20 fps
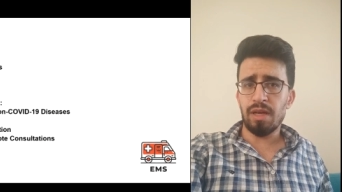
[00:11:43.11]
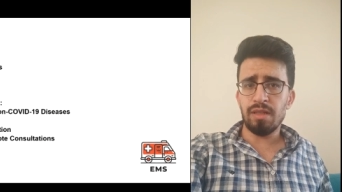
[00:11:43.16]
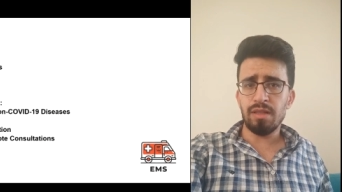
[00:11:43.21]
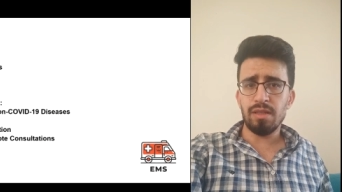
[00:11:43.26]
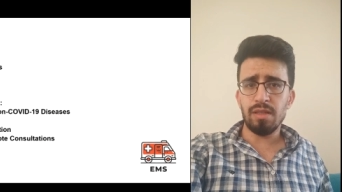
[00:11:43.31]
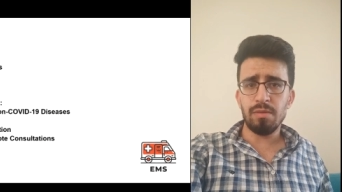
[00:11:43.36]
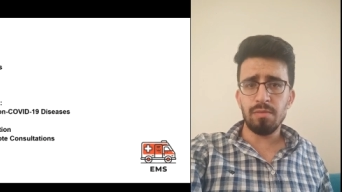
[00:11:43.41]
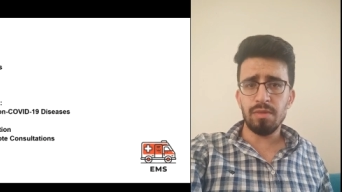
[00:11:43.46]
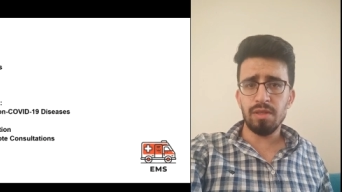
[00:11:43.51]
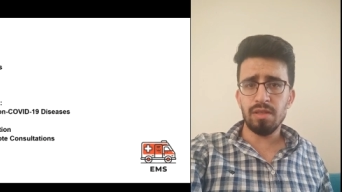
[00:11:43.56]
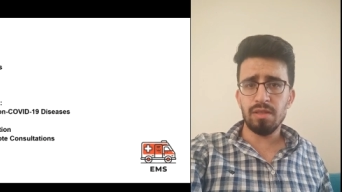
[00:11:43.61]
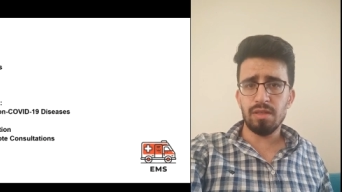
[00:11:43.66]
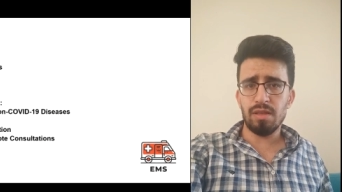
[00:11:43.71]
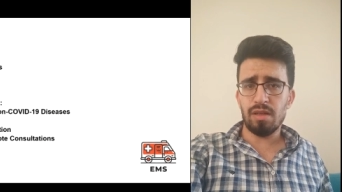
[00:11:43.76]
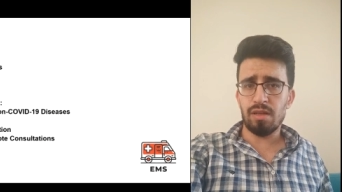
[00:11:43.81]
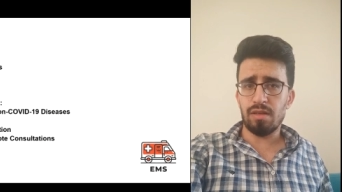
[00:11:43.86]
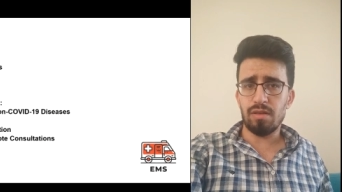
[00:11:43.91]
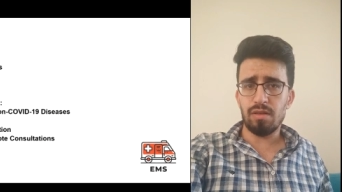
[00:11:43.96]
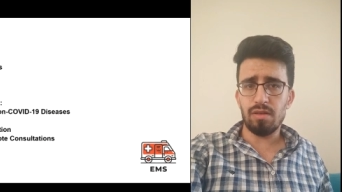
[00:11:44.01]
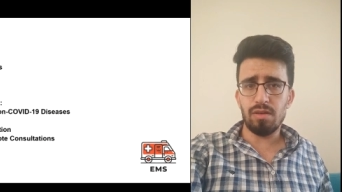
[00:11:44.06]

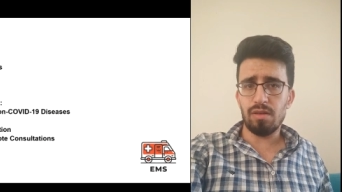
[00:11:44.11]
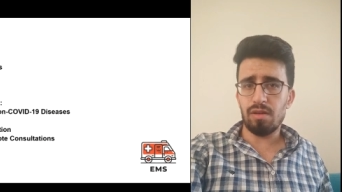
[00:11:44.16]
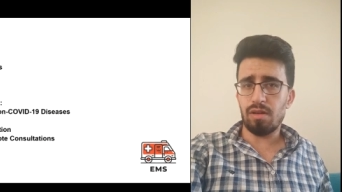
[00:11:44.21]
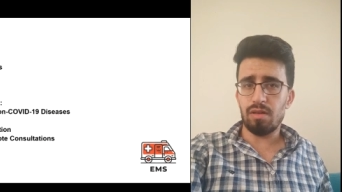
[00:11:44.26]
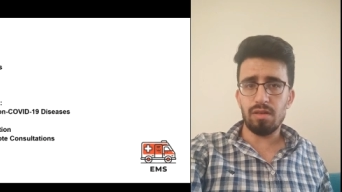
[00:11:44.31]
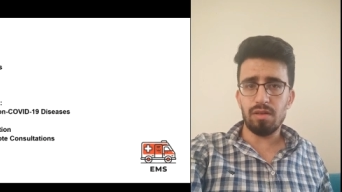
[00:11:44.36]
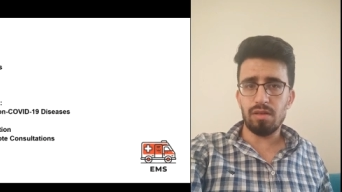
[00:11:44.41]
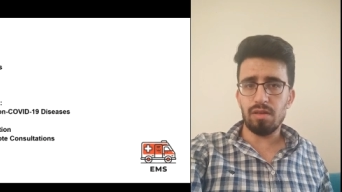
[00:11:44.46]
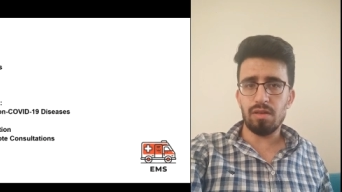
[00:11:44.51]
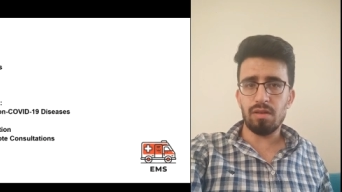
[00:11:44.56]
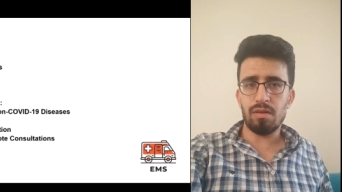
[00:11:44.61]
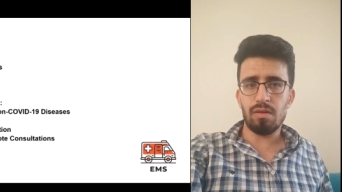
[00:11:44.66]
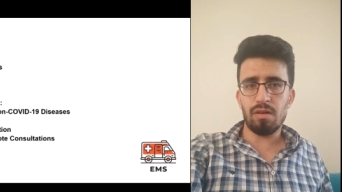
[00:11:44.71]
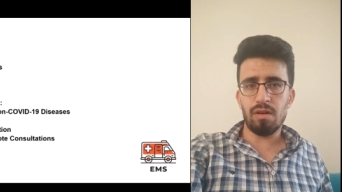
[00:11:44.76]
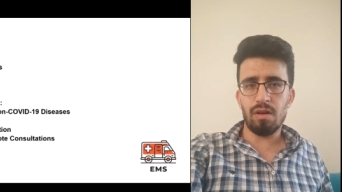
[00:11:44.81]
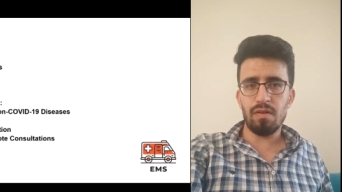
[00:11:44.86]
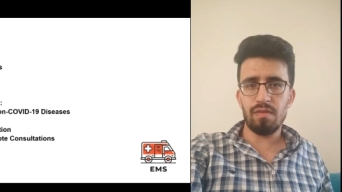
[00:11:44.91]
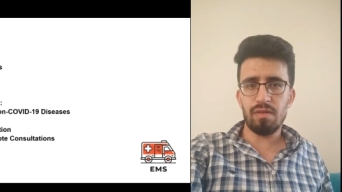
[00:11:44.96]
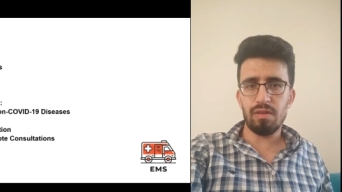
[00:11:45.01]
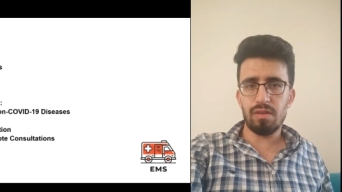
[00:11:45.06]
pandemics and
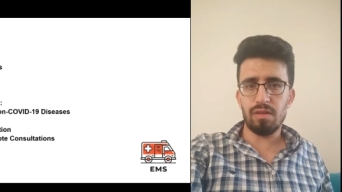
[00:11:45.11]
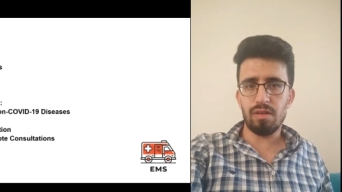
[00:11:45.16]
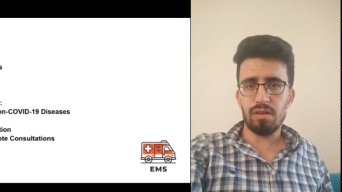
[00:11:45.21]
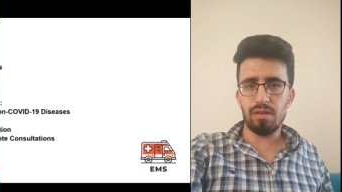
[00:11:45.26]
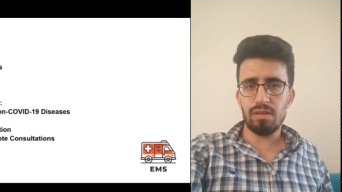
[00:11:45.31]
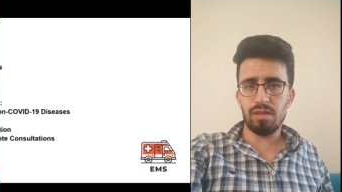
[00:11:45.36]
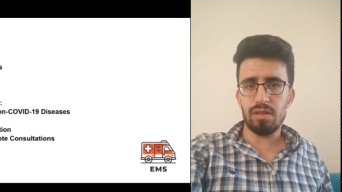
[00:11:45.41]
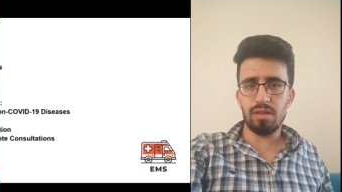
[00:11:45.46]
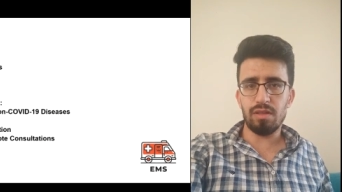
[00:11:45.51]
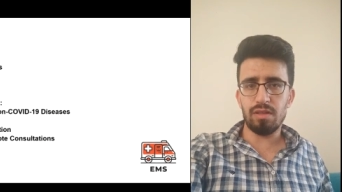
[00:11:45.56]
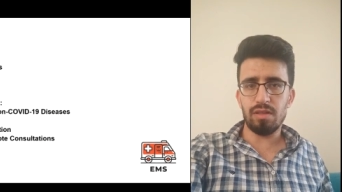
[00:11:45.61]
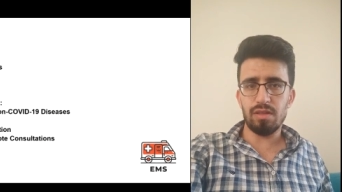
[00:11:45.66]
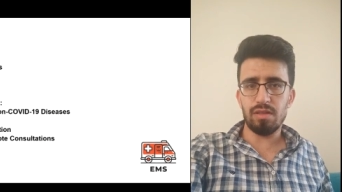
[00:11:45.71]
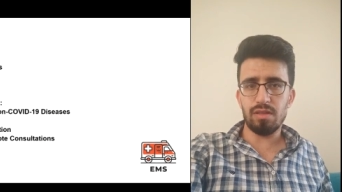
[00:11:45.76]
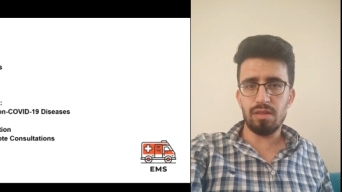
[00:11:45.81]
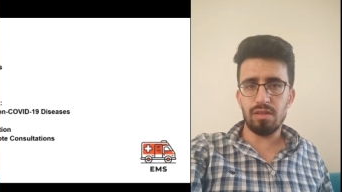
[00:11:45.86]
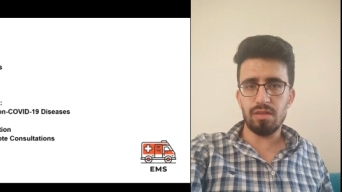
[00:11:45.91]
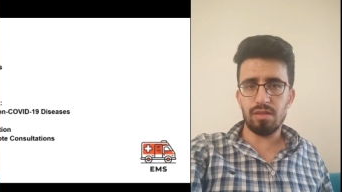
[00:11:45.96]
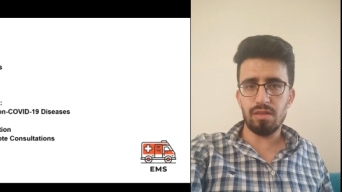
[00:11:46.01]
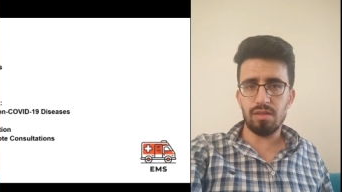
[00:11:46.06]
non-COVID-19
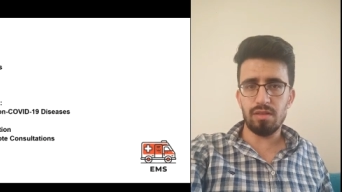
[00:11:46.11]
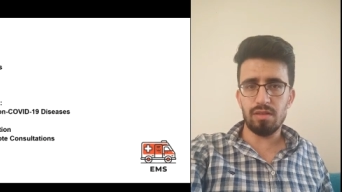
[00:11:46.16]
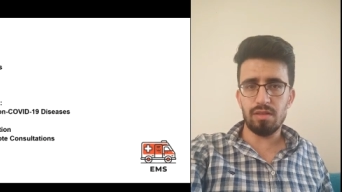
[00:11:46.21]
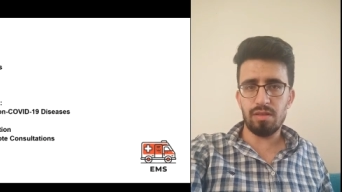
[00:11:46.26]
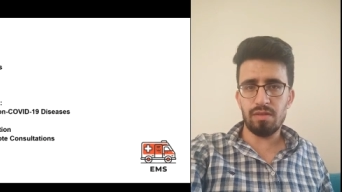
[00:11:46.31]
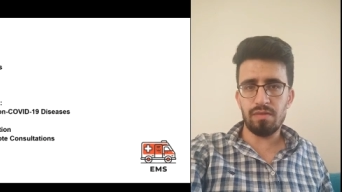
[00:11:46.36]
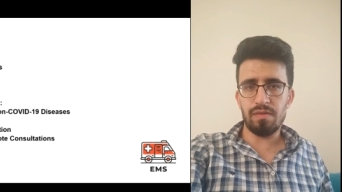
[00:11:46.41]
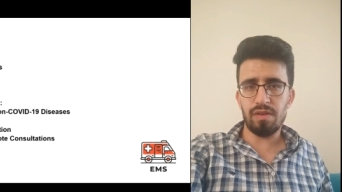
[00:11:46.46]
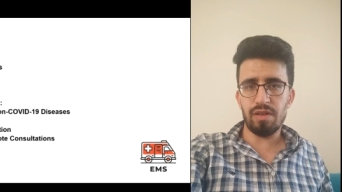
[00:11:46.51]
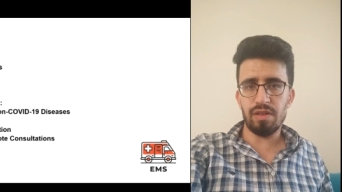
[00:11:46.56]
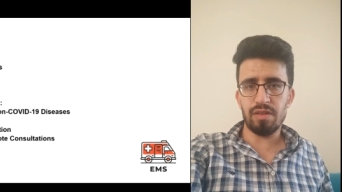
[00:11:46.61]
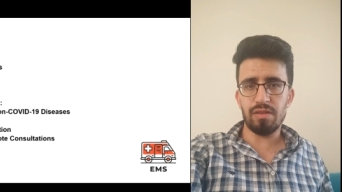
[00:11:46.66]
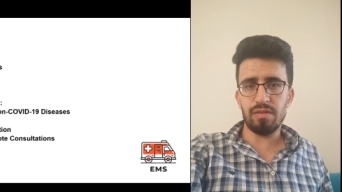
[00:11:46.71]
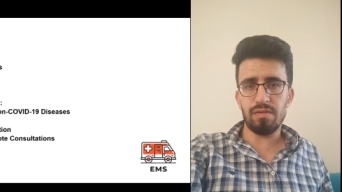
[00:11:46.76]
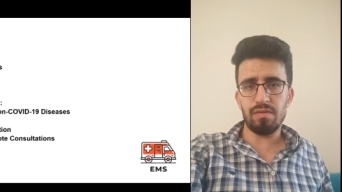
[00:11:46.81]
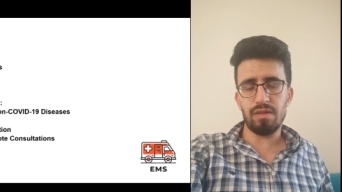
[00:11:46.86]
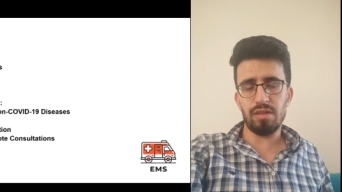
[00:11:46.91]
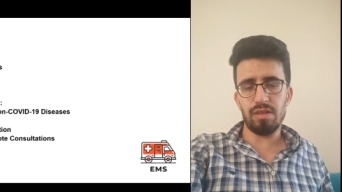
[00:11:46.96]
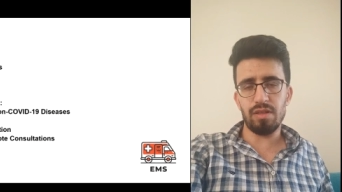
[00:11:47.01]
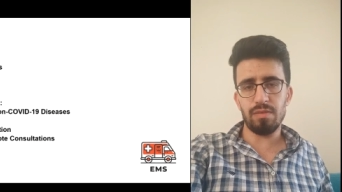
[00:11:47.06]
diseases
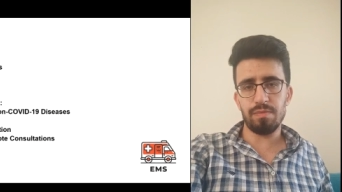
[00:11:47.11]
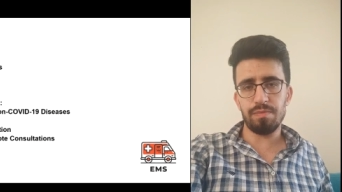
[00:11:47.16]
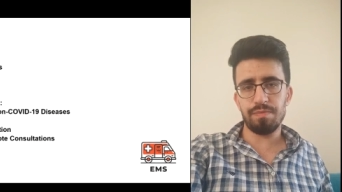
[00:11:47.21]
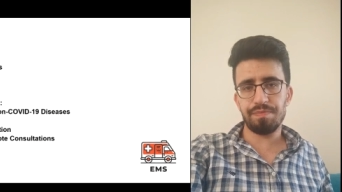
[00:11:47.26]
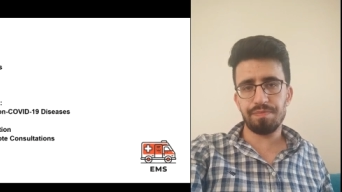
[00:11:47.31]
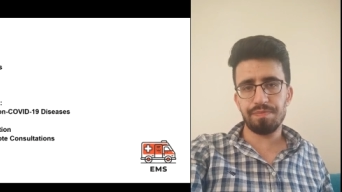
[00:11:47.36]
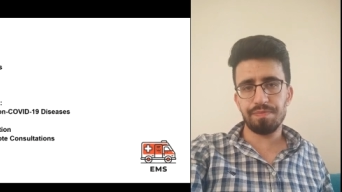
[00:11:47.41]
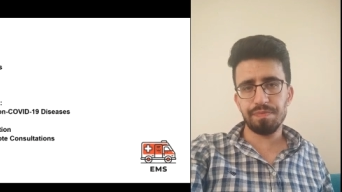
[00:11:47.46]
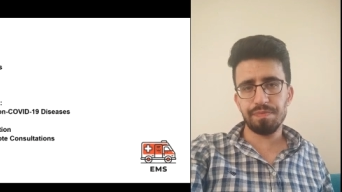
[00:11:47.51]
effectively.